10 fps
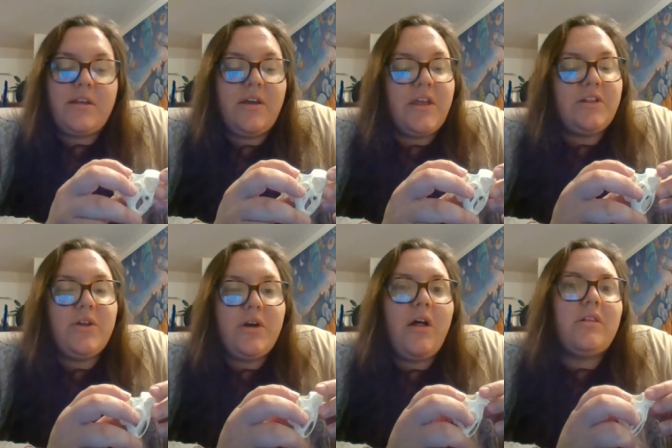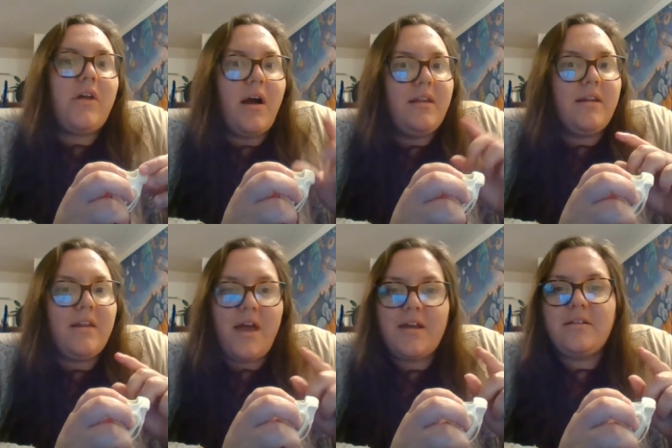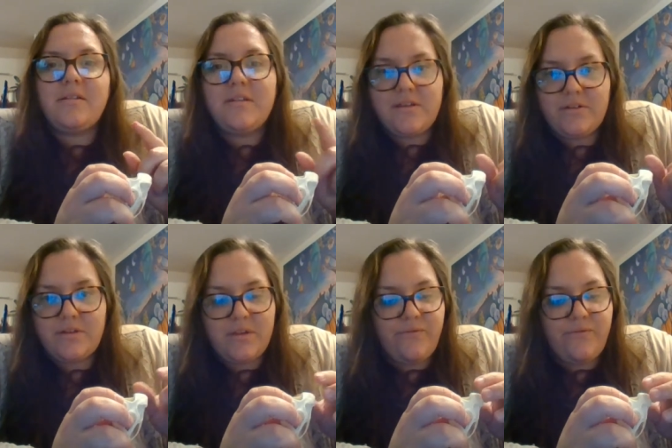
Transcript: Now they look a lot like lizards.